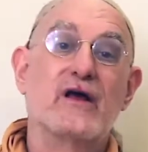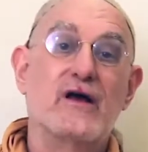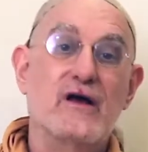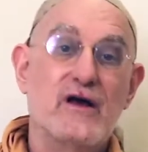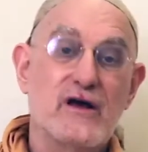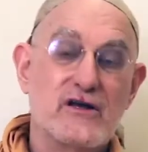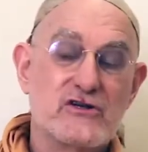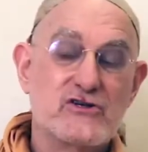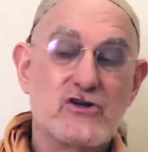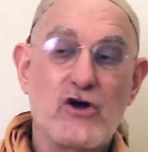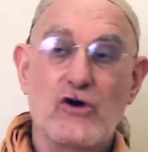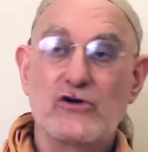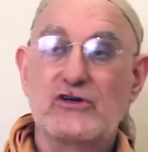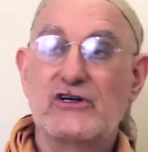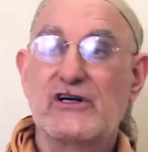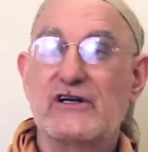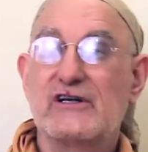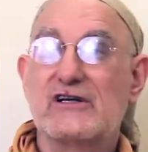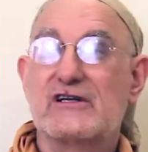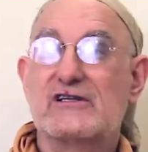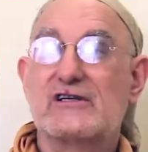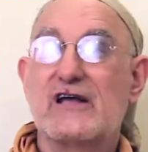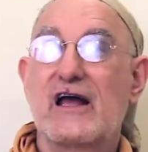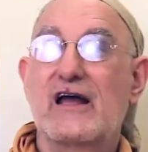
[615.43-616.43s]
So
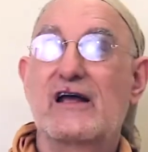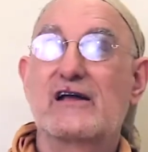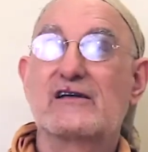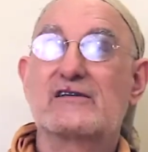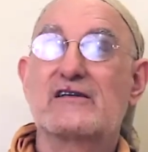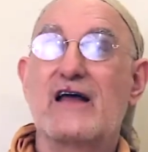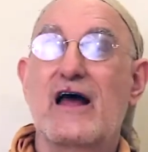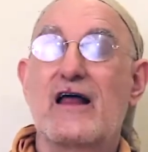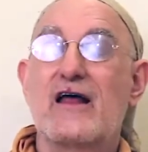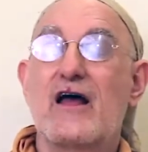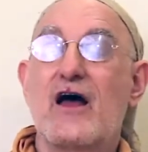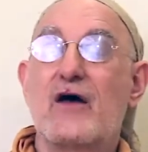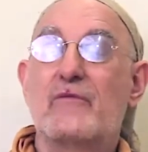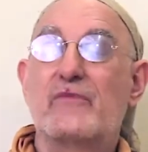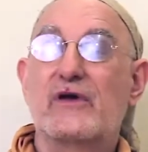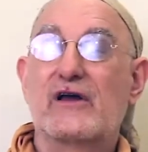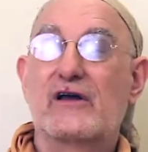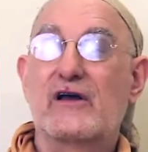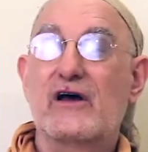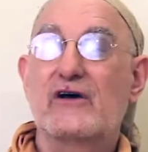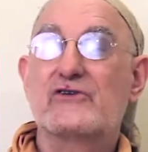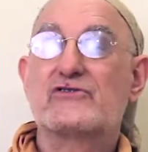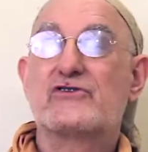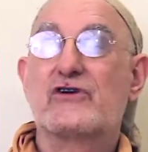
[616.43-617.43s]
she's saying is that
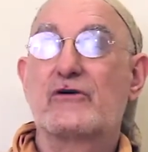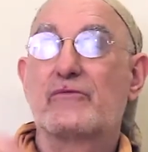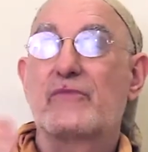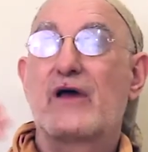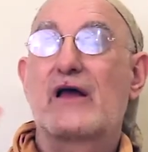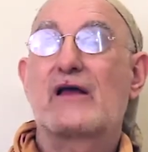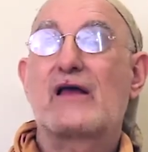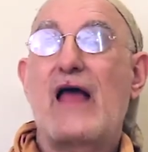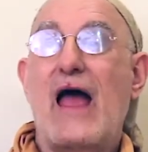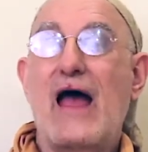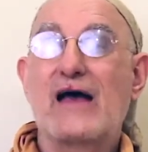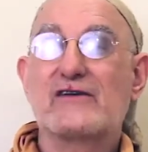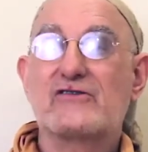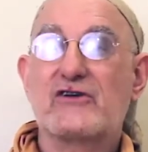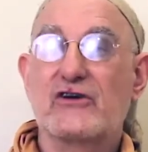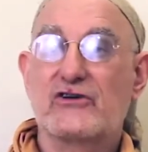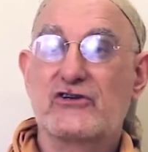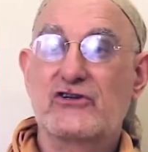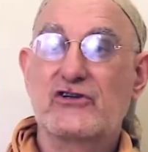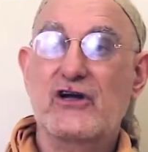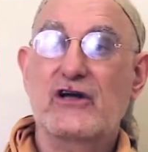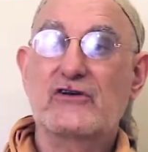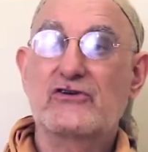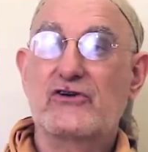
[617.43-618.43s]
because as a
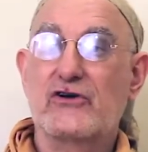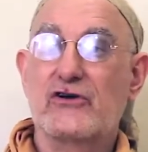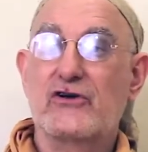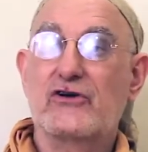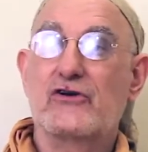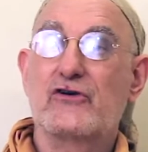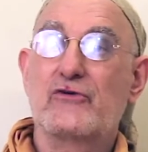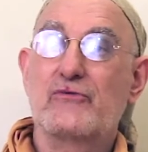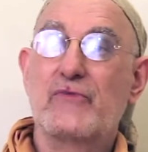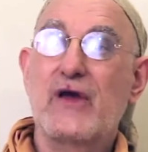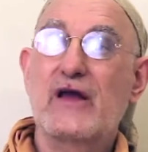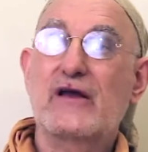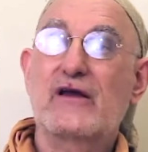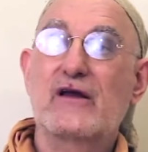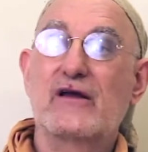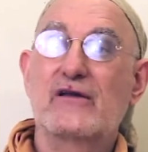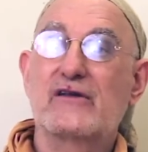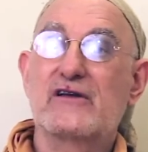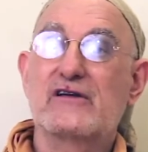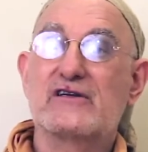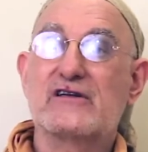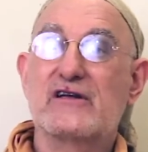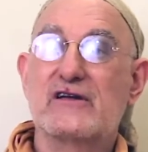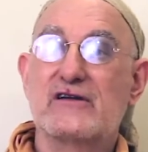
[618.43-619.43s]
Kshatriya, you're making
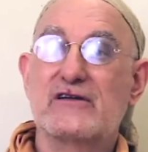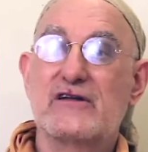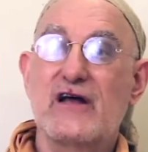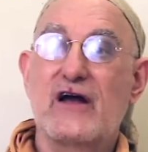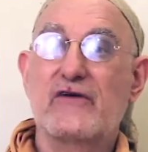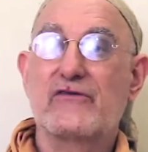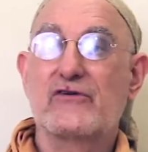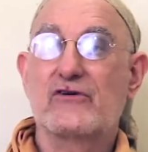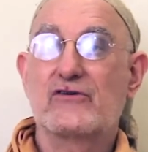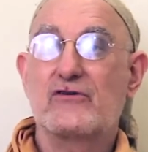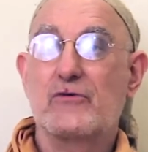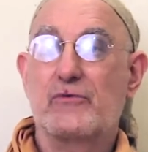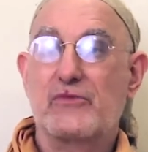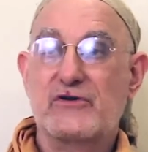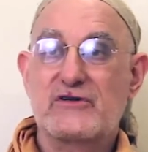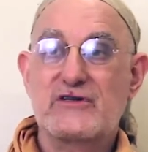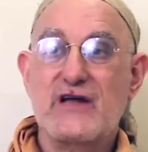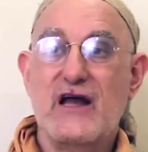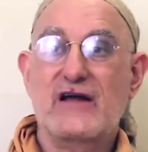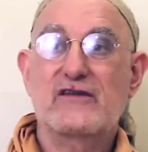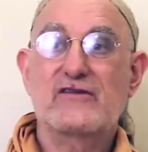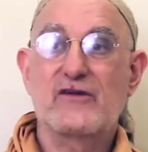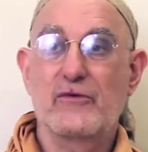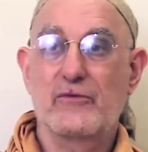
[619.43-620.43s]
this endeavor to
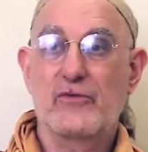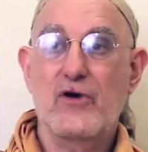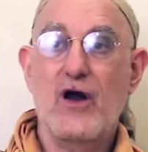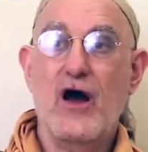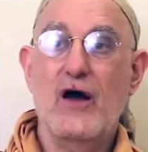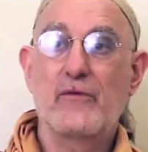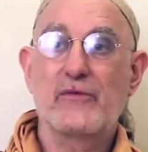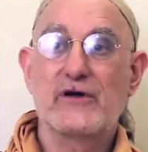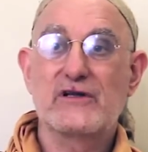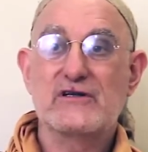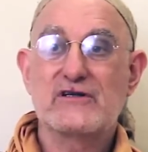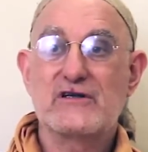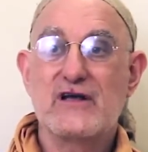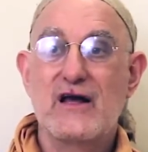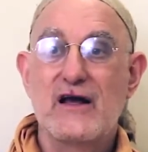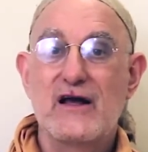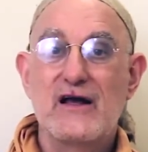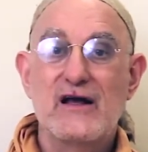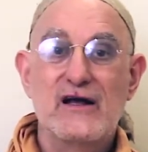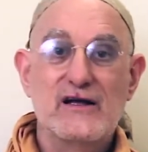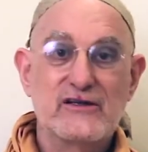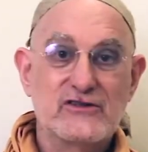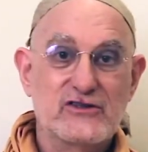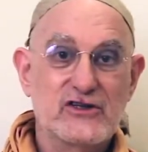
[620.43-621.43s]
protect the Brahmins,
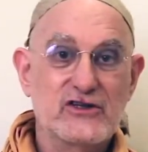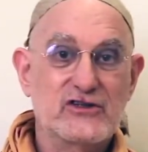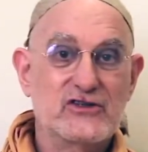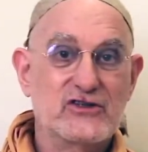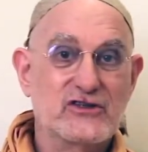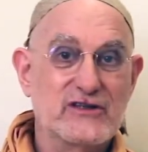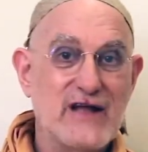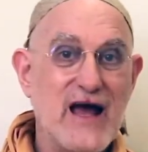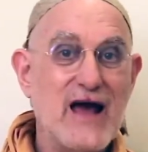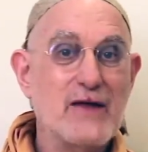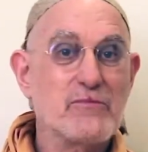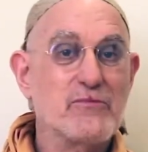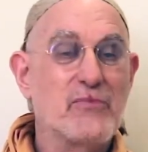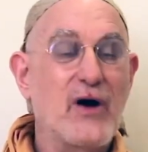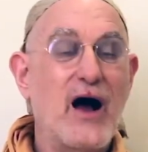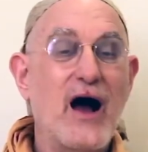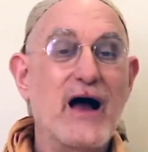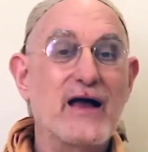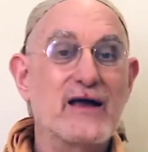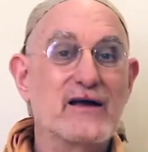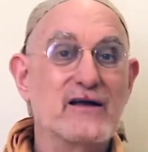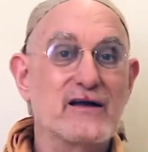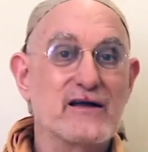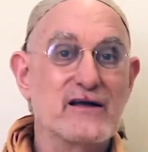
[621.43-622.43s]
just that
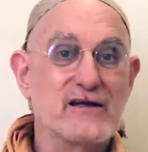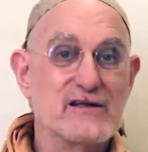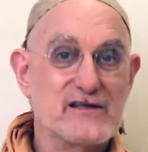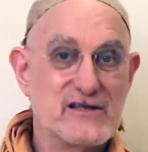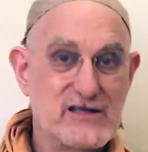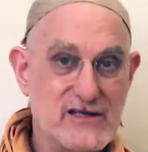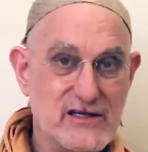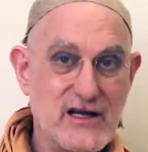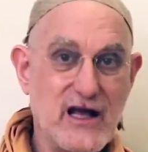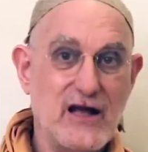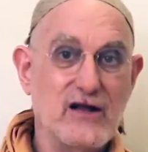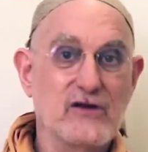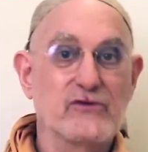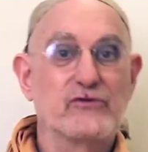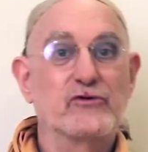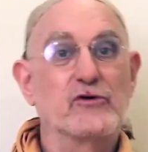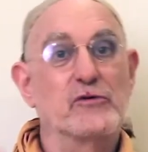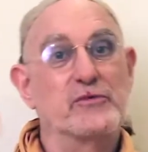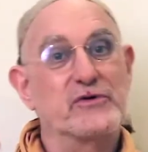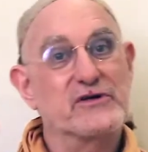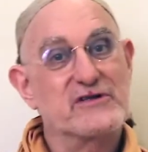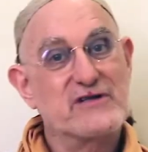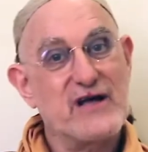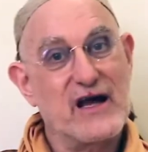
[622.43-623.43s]
piety itself will
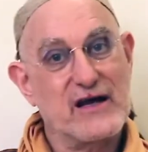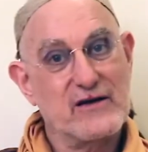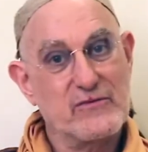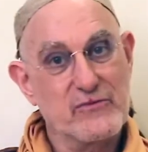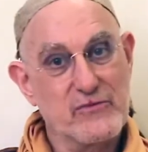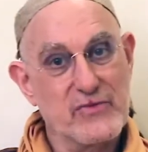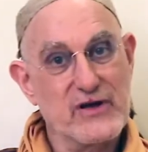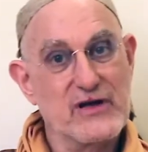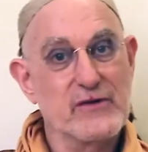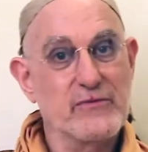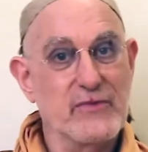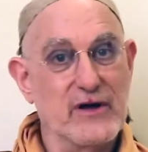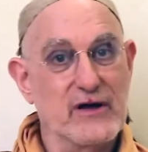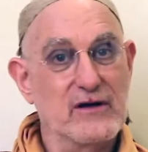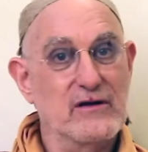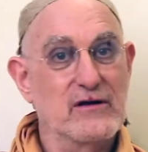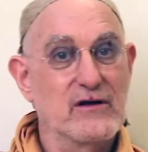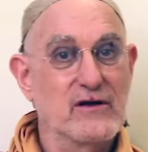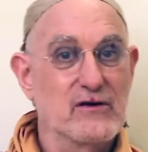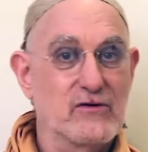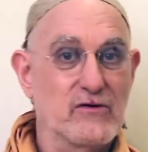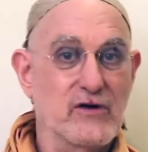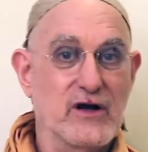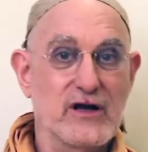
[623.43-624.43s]
protect Bhima,
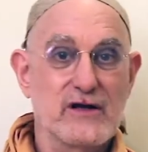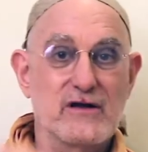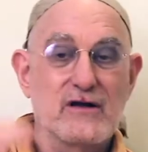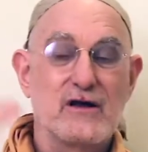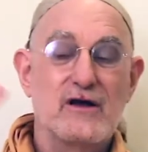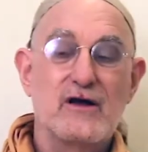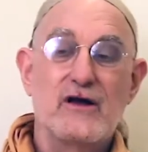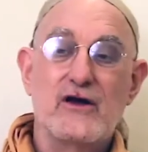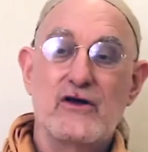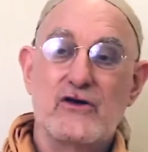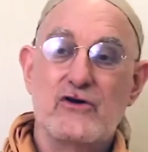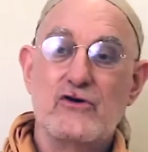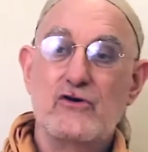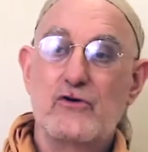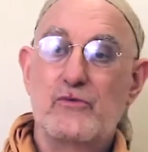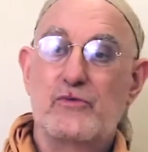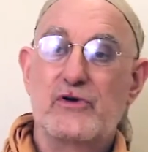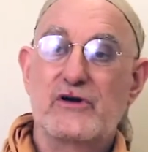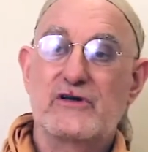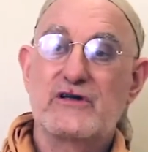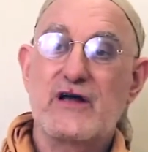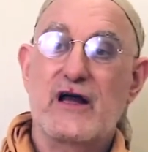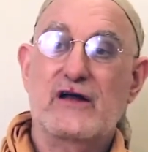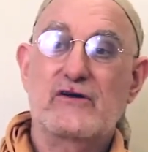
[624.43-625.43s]
right? You
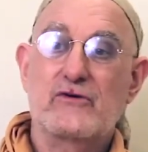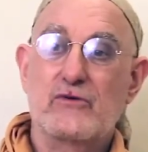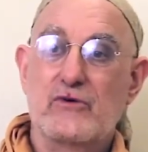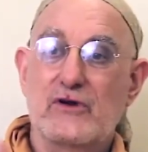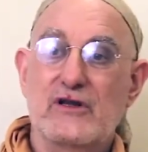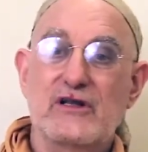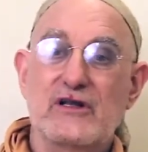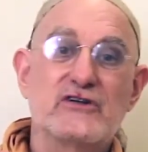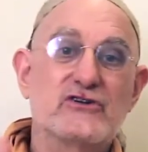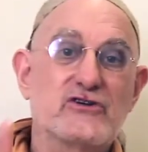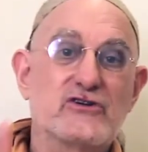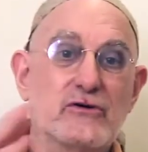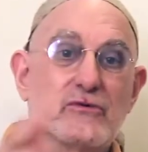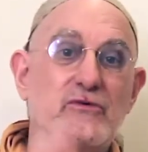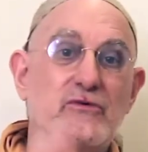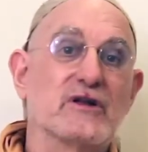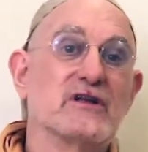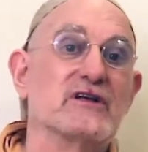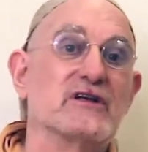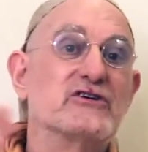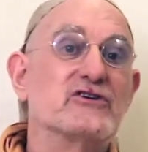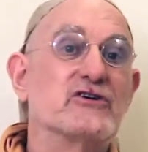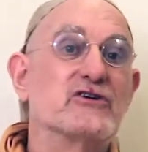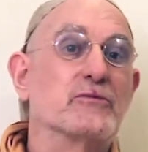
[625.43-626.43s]
protect religion,
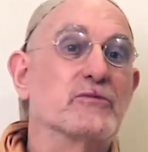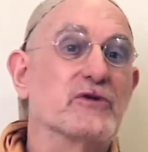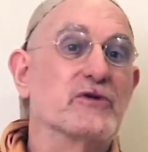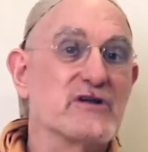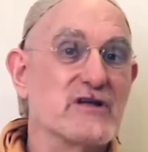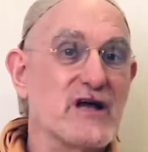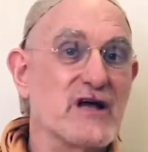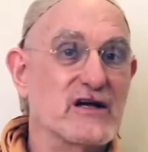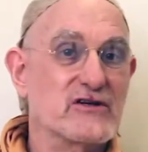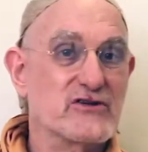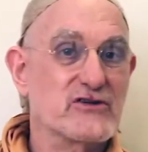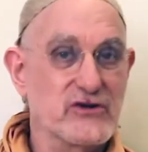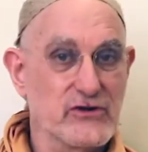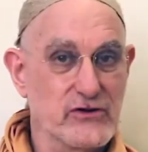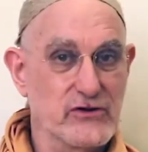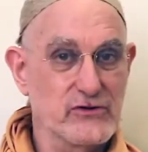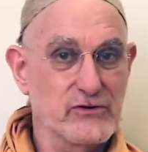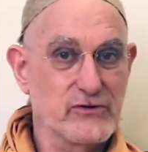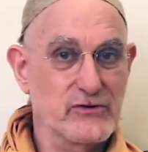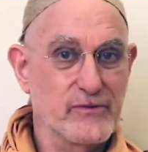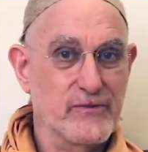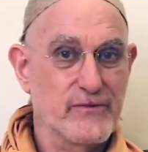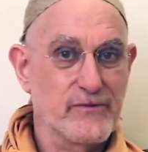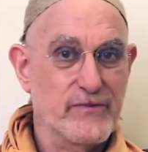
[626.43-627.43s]
religion protects you,
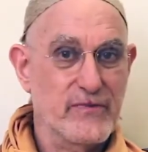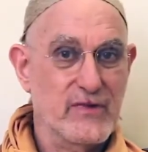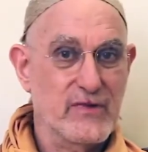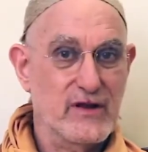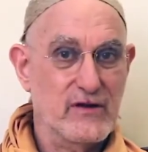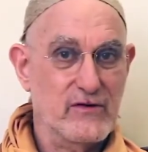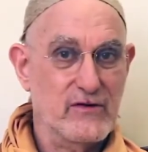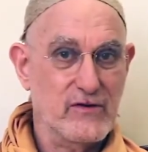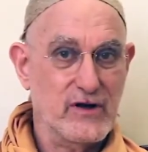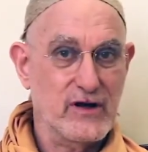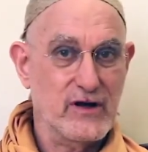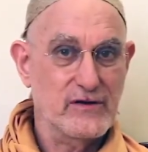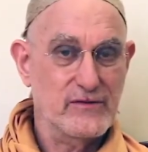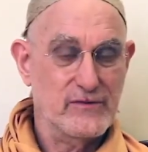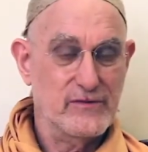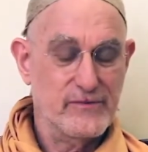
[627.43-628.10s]
right?